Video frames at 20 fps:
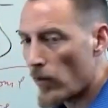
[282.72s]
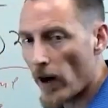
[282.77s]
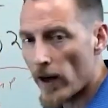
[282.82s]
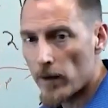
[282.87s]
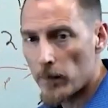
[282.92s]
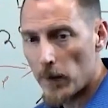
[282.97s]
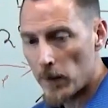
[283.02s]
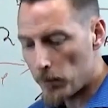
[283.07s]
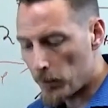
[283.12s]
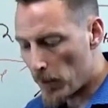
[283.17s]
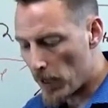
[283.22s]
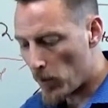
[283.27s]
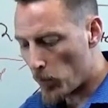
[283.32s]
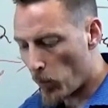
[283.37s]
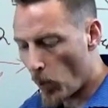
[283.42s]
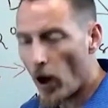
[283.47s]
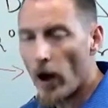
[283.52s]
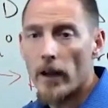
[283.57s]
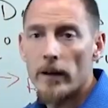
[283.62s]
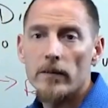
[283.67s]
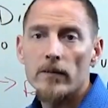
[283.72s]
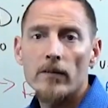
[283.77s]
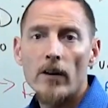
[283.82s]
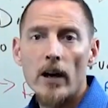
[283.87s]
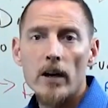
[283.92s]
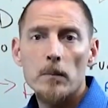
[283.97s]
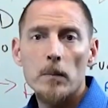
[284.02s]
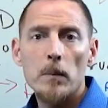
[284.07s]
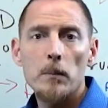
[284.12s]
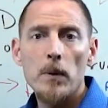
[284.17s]
is vitamin B one.
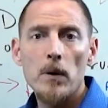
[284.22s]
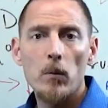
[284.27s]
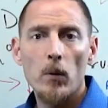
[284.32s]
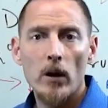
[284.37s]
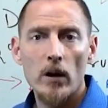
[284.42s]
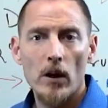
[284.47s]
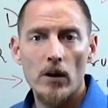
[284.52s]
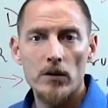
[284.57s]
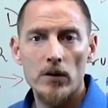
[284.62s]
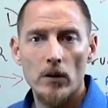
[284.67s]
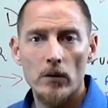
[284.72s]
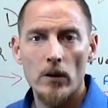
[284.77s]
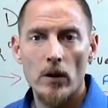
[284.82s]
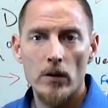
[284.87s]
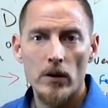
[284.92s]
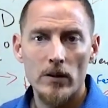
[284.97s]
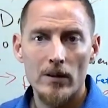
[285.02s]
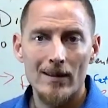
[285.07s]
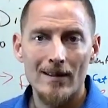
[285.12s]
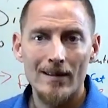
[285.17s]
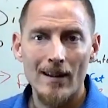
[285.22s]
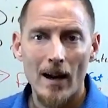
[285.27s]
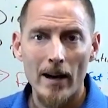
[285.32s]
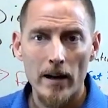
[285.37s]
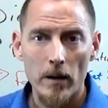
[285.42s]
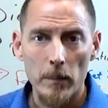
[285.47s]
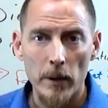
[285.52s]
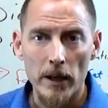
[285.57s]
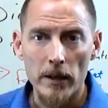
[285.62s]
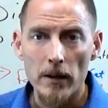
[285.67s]
Vitamin B one, also known as
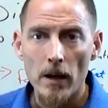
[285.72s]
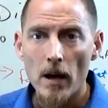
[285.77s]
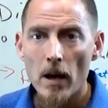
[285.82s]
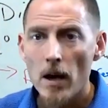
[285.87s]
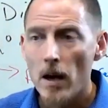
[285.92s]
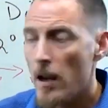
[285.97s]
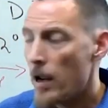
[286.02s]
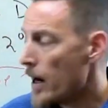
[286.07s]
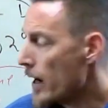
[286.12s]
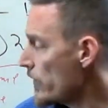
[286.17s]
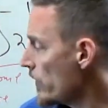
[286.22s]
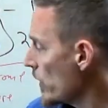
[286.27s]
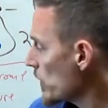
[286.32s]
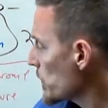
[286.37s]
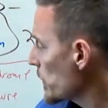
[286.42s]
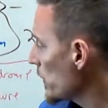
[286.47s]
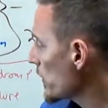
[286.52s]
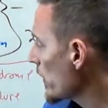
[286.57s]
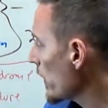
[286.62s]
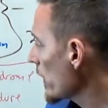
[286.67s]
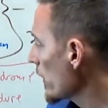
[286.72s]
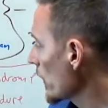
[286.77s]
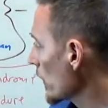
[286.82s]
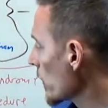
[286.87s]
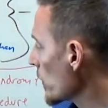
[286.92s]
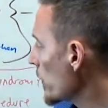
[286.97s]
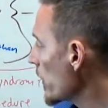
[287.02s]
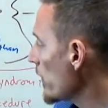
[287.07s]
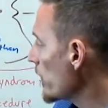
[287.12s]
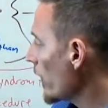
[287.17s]
thiamine. And this
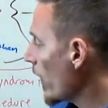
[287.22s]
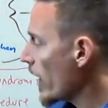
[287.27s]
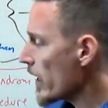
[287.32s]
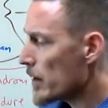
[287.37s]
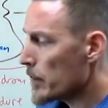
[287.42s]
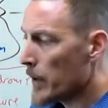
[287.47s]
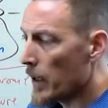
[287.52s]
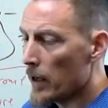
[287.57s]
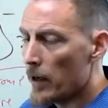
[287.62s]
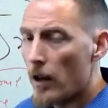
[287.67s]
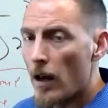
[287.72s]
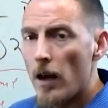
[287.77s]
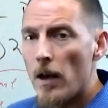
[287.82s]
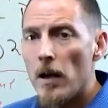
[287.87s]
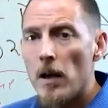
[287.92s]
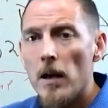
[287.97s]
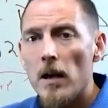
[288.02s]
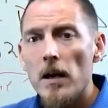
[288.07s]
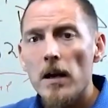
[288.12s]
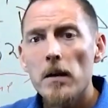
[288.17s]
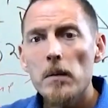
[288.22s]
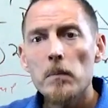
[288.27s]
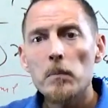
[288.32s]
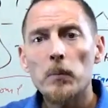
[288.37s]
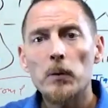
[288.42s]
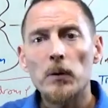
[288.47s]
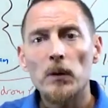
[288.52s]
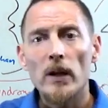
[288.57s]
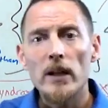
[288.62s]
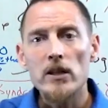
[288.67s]
particular B vitamin
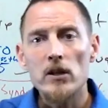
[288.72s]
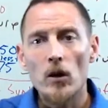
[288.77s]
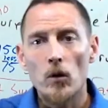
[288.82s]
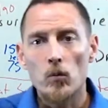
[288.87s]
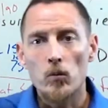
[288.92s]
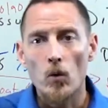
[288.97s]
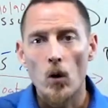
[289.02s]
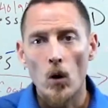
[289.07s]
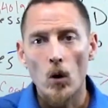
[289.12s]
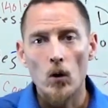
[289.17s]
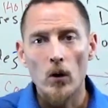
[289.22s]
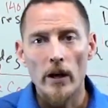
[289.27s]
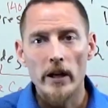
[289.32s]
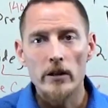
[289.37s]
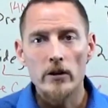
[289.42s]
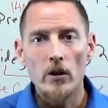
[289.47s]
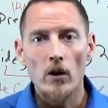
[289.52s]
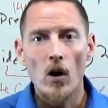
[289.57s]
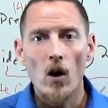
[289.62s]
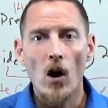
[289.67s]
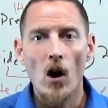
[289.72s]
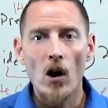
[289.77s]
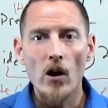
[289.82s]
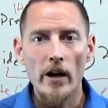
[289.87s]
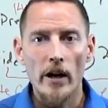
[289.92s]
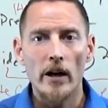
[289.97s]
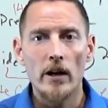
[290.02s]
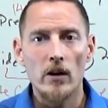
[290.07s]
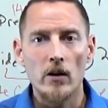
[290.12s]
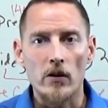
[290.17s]
plays a role in your
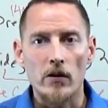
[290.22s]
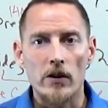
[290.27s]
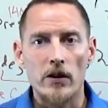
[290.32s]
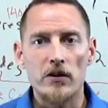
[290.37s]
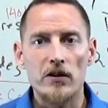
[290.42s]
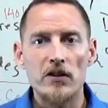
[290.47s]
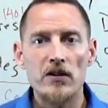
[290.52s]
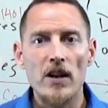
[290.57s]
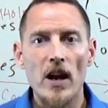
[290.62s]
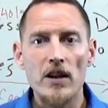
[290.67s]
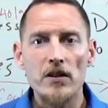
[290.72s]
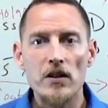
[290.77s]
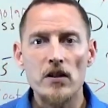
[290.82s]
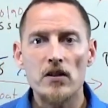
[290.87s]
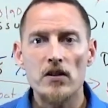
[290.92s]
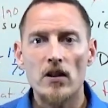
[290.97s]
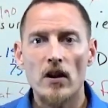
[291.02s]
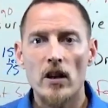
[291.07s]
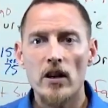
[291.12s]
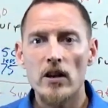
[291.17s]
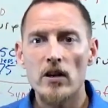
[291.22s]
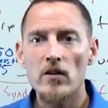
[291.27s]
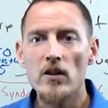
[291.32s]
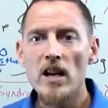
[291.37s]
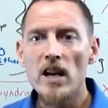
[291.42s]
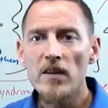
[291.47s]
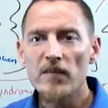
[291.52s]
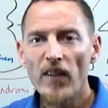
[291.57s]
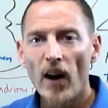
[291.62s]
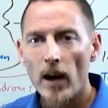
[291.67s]
heart health. It's necessary. You
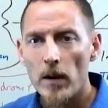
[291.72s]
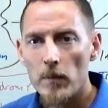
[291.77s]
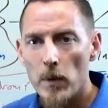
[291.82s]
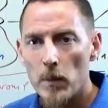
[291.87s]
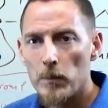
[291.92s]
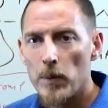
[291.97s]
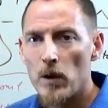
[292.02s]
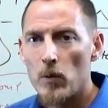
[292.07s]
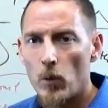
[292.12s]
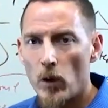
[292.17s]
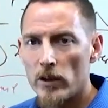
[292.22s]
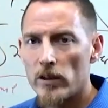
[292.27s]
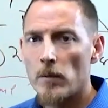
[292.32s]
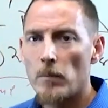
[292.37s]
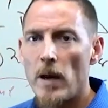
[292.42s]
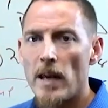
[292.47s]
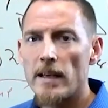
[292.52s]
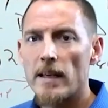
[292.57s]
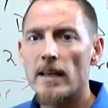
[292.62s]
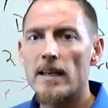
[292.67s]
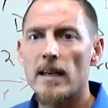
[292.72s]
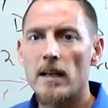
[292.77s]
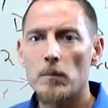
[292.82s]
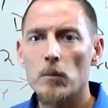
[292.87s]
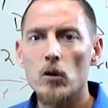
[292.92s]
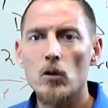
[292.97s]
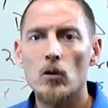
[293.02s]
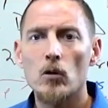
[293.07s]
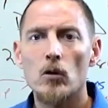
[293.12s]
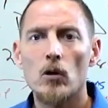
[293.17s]
need vitamin B one to make a
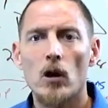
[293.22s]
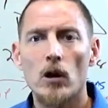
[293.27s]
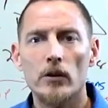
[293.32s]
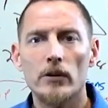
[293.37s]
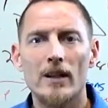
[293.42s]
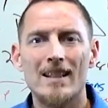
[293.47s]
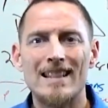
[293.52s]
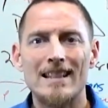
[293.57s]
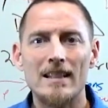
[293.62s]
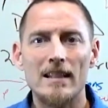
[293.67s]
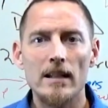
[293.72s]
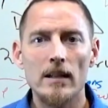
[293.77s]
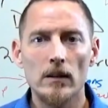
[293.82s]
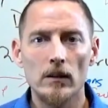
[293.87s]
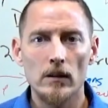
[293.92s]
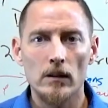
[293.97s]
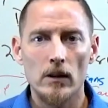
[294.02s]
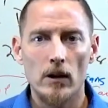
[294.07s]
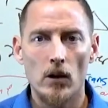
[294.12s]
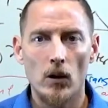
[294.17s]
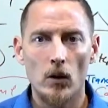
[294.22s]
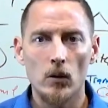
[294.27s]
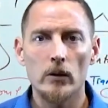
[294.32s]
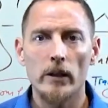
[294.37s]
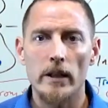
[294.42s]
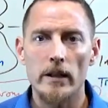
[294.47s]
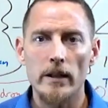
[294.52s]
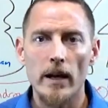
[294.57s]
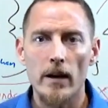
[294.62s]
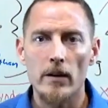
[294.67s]
chemical called
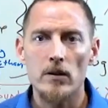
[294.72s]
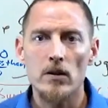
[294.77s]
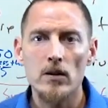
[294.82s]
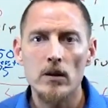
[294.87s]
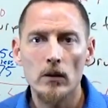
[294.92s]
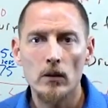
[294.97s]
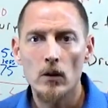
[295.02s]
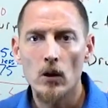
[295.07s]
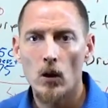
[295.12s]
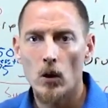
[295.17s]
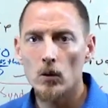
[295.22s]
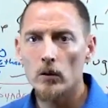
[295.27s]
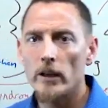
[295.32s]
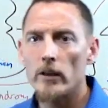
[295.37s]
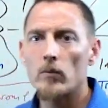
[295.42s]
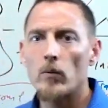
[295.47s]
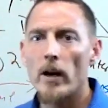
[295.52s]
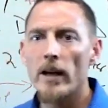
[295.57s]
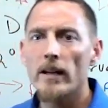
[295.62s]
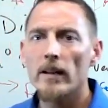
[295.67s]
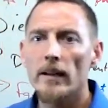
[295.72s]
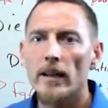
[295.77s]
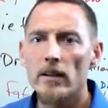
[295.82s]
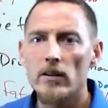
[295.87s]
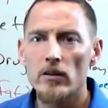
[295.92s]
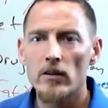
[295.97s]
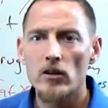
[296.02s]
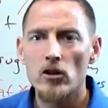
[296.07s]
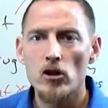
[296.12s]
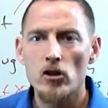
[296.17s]
acetylcholine. Now, acetylcholine
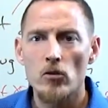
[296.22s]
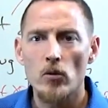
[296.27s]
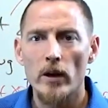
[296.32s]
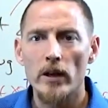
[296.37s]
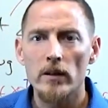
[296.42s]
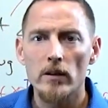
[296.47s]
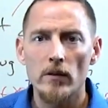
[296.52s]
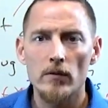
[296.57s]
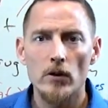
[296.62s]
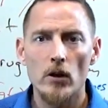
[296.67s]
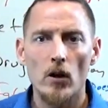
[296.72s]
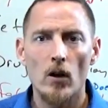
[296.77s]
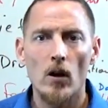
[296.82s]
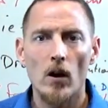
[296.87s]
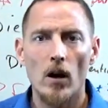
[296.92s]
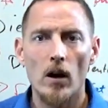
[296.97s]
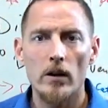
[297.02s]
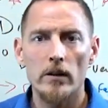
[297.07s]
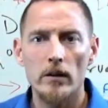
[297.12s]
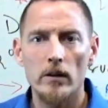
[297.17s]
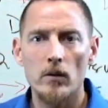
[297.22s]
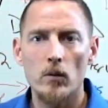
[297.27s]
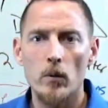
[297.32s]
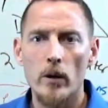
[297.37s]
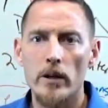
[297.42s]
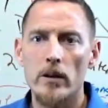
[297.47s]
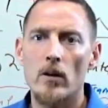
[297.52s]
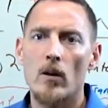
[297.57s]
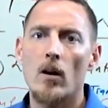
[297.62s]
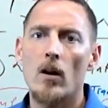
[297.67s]
regulates the strength of your heart and the
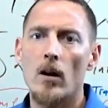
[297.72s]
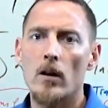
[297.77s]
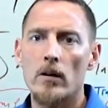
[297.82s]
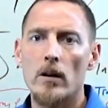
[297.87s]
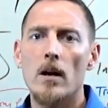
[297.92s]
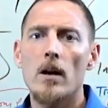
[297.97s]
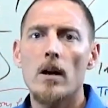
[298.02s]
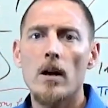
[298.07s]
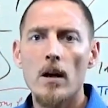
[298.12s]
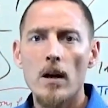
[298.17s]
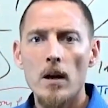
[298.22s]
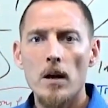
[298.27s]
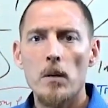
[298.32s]
way your heart